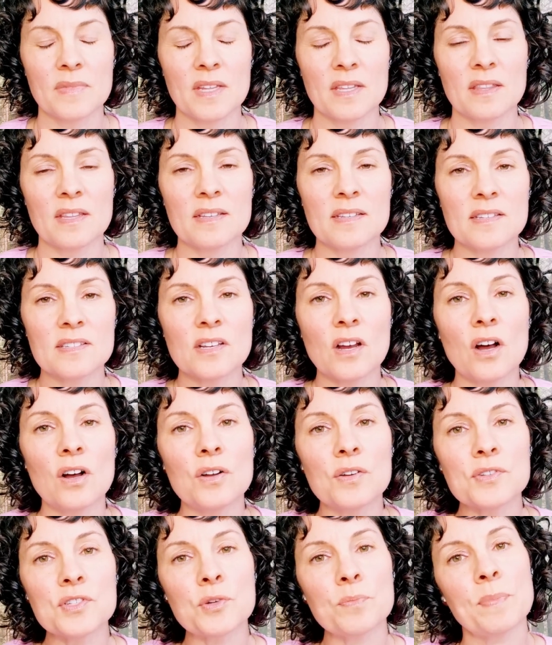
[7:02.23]
this is
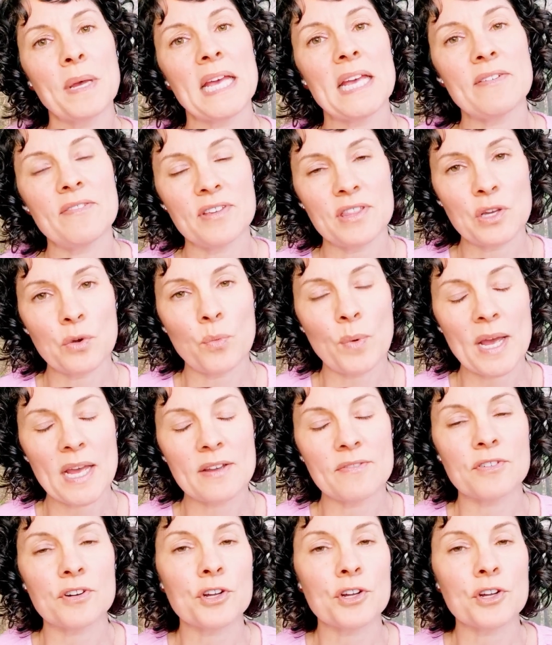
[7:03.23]
also paving the way for